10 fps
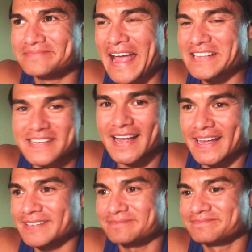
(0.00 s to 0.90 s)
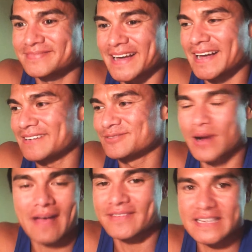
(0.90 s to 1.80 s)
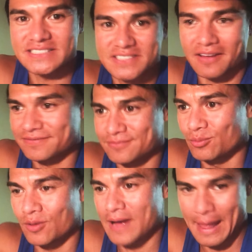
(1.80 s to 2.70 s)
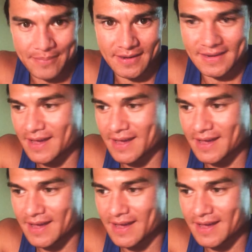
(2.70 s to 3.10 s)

anti uh, gravity stuff will happen.